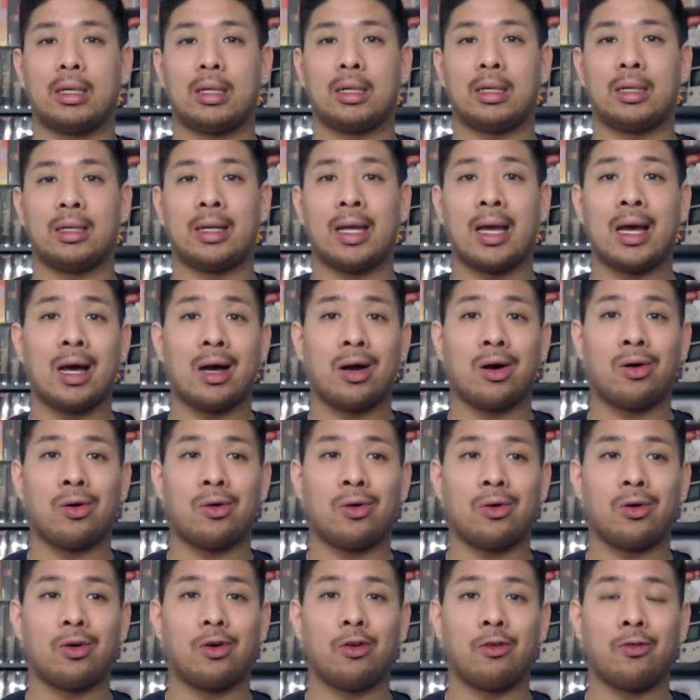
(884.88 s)

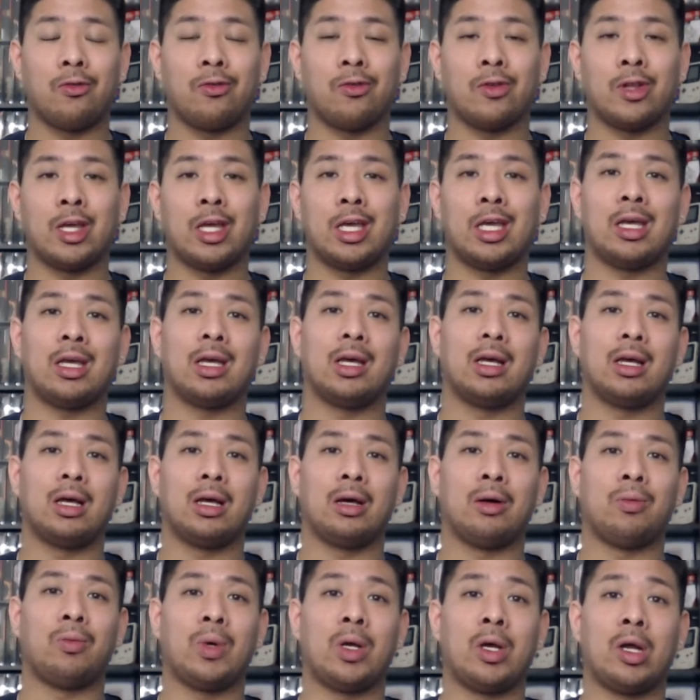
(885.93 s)
now, hopefully,
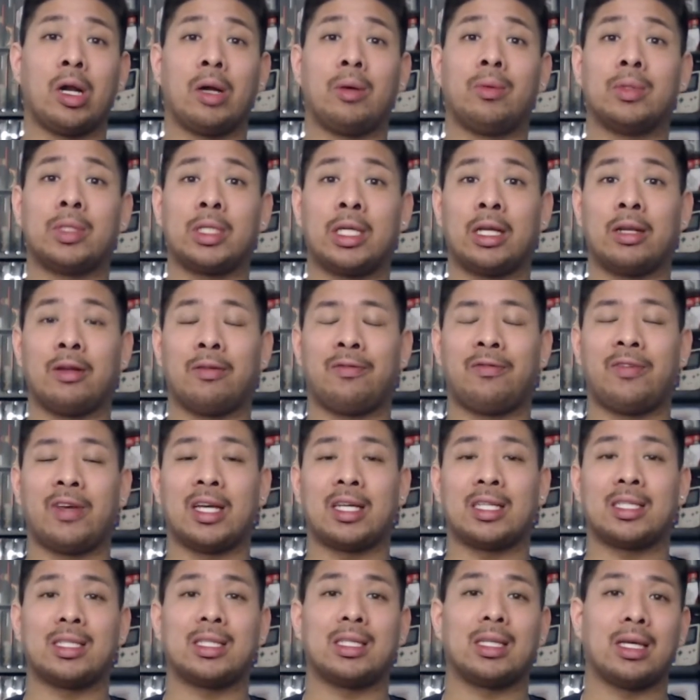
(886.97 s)
we are able to get it
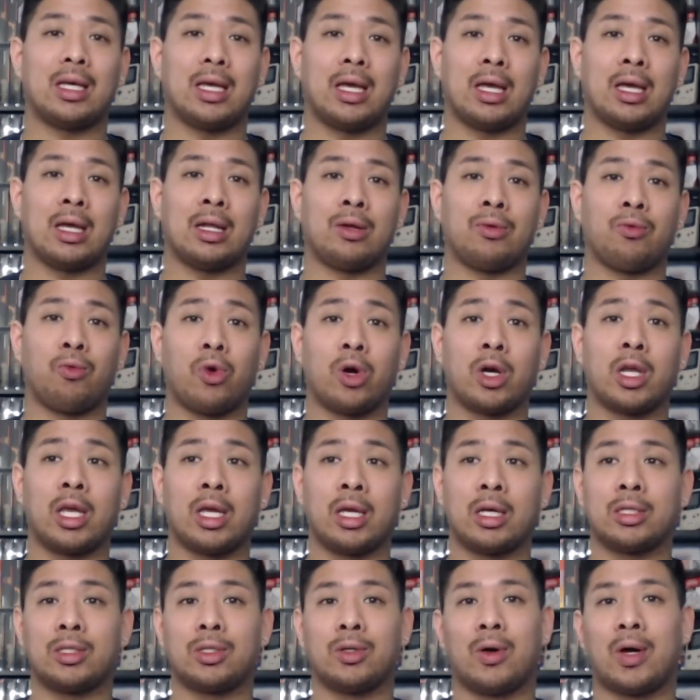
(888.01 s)
fixed and
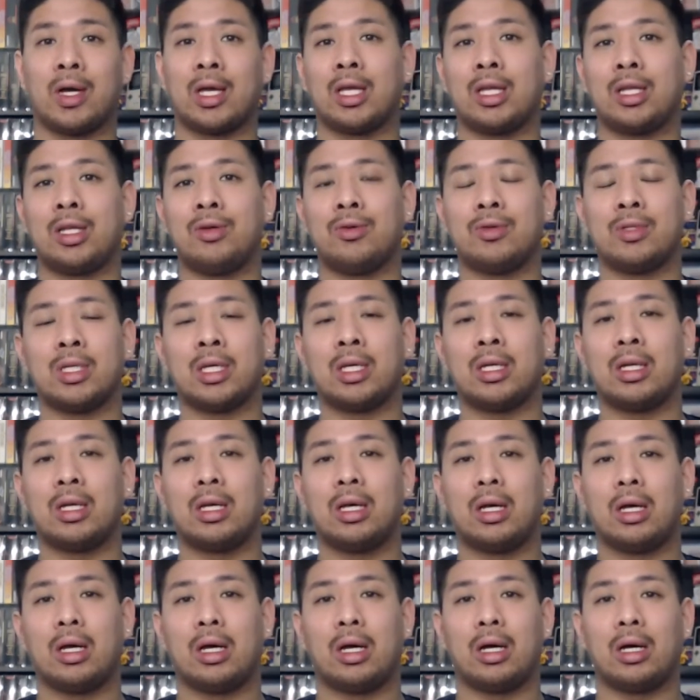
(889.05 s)
working so I can use it.
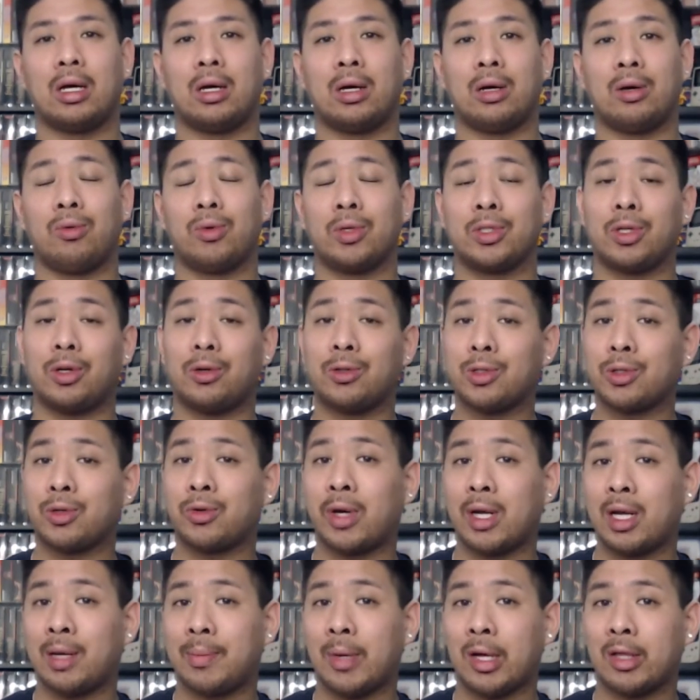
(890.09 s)
What's also
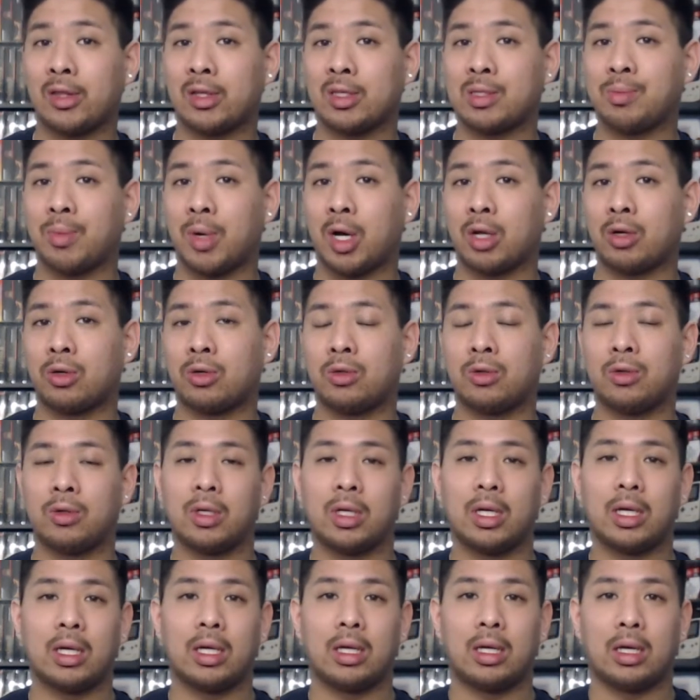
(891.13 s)
great about this model,
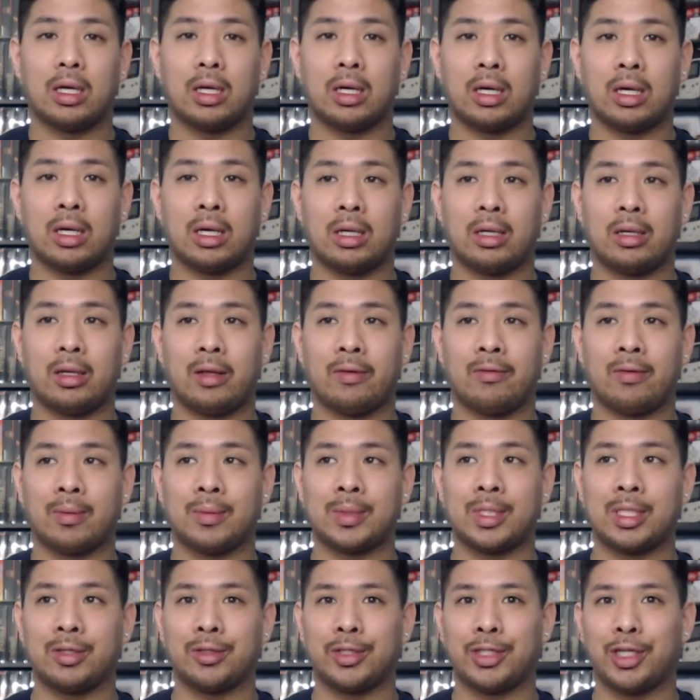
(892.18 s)
if I'm
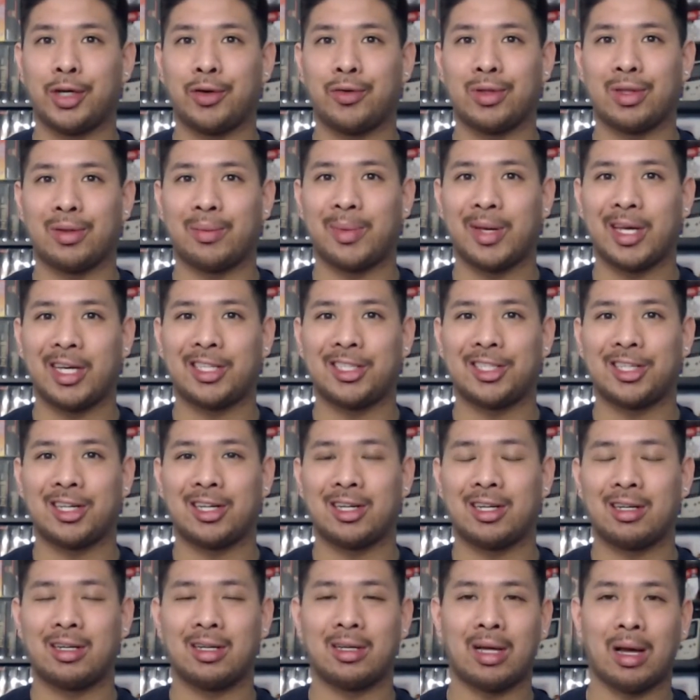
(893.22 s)
still showing the
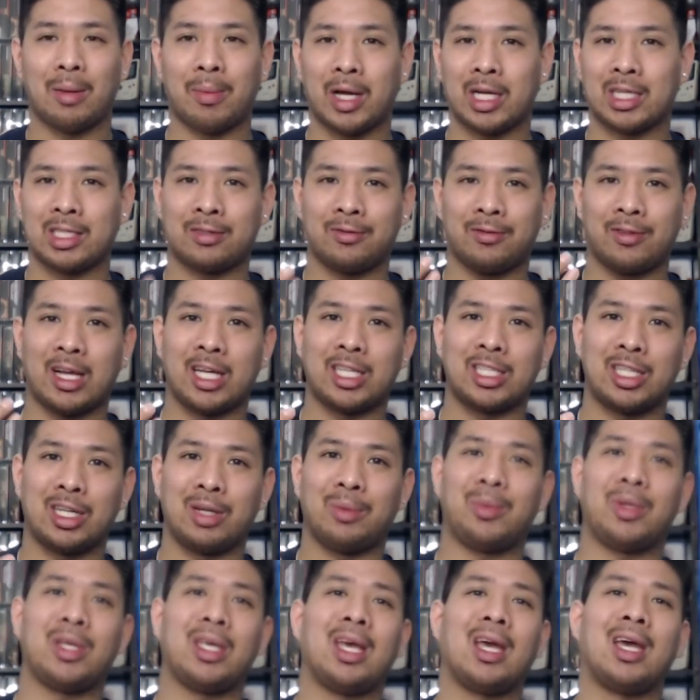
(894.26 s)
picture, I might just flash it
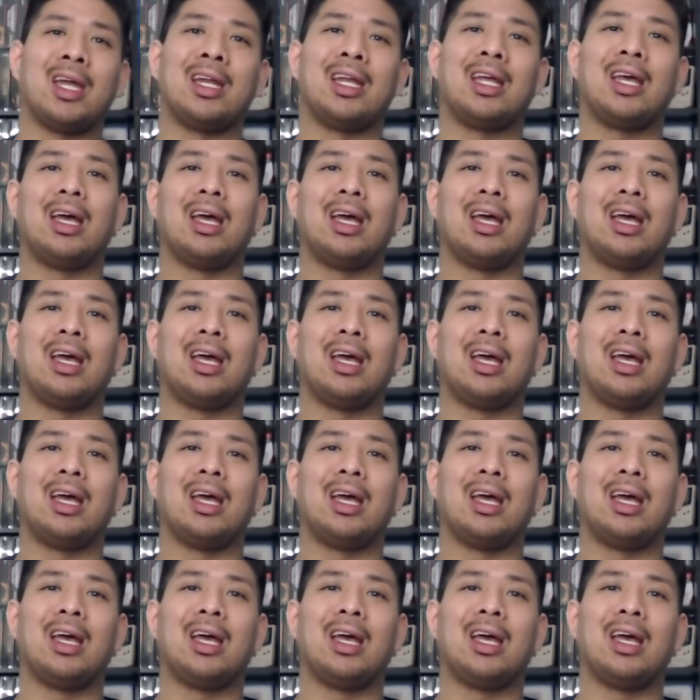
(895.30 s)
up again.